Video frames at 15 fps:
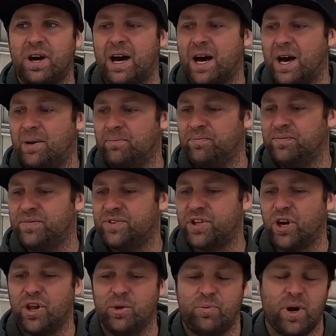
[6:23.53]

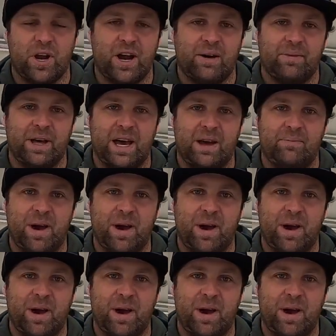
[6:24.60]
tow the boat up there,